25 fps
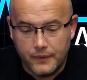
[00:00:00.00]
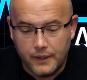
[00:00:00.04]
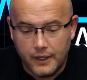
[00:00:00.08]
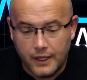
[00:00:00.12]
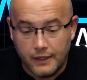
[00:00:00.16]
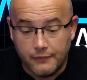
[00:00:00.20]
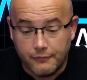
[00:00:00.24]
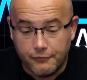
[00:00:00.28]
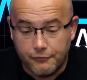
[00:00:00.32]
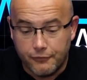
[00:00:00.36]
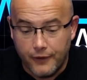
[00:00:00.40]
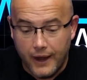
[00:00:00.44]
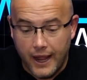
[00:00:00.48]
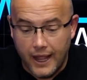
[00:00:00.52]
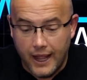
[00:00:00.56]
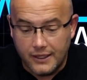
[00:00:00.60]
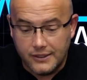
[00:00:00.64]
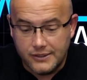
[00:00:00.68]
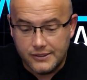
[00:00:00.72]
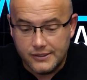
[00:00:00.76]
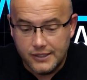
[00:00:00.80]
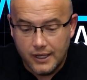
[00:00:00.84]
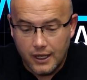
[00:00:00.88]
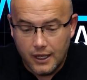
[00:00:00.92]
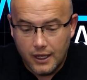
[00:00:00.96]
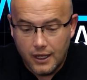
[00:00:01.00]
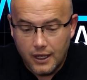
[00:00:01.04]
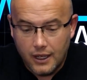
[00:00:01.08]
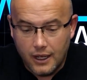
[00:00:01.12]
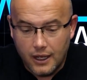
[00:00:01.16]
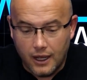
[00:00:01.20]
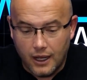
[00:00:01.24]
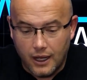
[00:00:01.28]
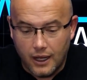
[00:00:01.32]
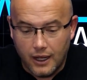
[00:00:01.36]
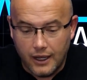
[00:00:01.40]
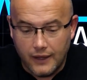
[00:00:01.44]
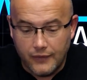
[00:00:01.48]
France,
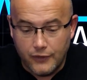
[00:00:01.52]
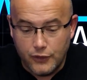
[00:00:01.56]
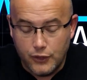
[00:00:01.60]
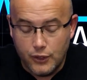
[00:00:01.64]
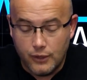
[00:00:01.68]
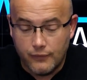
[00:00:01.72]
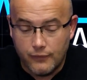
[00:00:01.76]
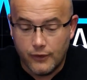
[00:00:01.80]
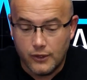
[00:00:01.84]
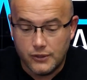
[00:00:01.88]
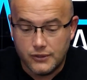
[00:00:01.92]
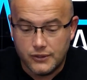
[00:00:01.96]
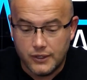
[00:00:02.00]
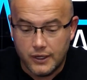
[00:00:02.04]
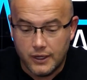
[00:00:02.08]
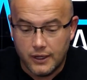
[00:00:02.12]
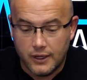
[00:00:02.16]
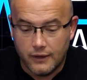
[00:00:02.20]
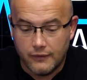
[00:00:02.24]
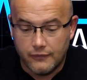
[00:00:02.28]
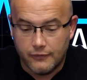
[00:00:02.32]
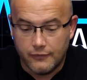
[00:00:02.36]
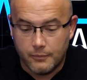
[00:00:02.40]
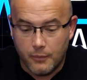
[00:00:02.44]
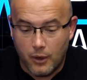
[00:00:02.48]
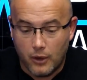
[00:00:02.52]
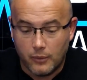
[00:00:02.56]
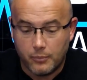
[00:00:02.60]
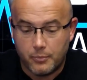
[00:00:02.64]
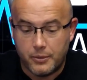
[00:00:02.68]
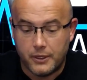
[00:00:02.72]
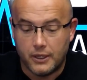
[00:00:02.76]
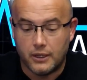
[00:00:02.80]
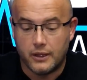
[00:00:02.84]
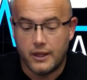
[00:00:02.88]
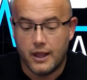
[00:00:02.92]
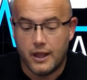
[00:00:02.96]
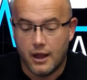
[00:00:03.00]
in the University of
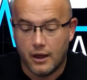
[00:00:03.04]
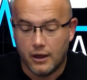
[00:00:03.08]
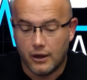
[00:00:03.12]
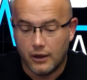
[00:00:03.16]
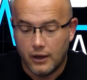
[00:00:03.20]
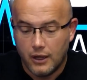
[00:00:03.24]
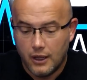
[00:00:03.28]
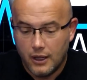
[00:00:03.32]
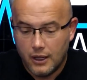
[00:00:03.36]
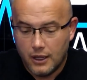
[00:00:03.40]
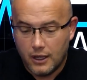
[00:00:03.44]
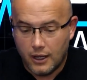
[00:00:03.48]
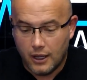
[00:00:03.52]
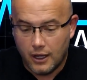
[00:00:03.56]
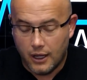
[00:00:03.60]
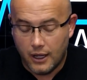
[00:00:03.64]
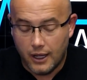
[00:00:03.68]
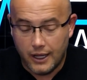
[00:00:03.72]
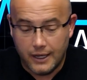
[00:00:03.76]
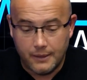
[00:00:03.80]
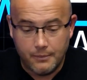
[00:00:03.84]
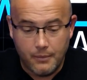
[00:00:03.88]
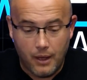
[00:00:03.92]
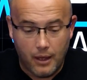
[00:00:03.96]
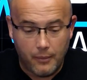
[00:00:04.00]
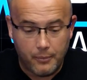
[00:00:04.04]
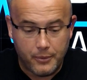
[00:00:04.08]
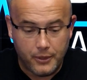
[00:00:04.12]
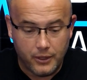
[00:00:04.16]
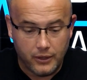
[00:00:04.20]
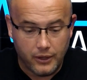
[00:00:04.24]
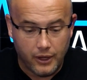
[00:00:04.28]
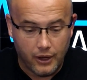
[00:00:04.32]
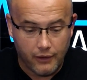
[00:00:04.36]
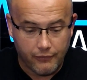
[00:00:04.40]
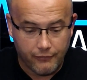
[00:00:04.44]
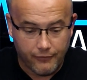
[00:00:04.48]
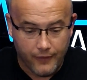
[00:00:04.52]
Montpellier, in
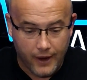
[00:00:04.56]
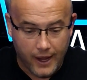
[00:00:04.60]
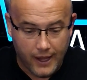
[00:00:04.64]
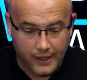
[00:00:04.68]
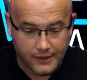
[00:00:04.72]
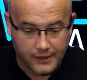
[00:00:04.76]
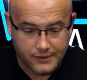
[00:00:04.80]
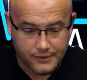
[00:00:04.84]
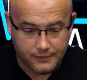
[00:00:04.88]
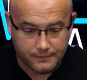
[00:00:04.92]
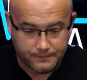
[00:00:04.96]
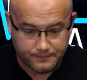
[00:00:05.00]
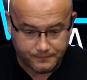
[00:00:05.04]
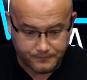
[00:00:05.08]
Montpellier, France.